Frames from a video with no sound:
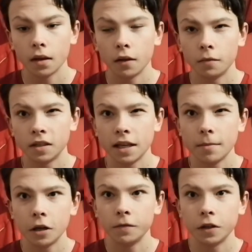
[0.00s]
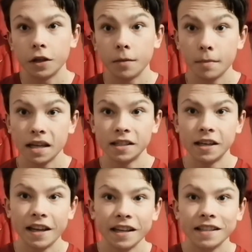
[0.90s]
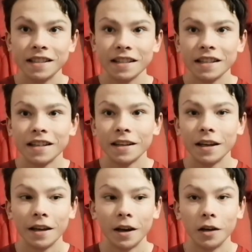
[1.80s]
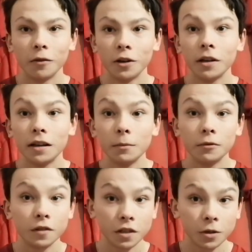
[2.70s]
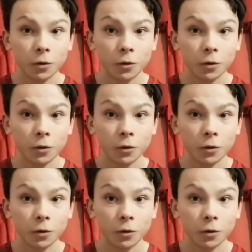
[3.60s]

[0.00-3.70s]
Timo Werner miss-hit. Ironically, we were just